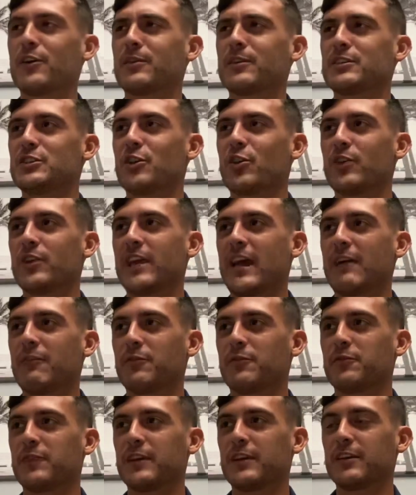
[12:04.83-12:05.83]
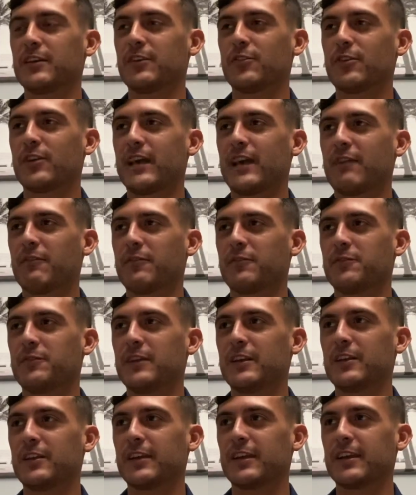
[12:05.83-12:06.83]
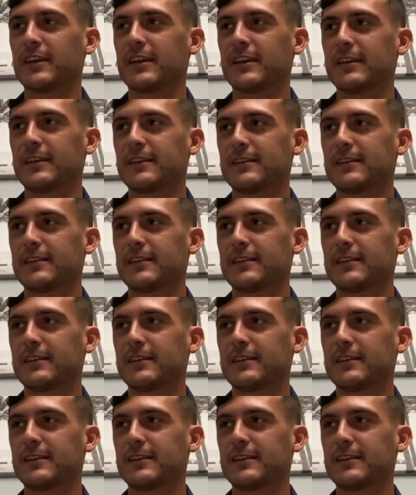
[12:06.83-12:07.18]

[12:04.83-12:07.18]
because you already have a feeling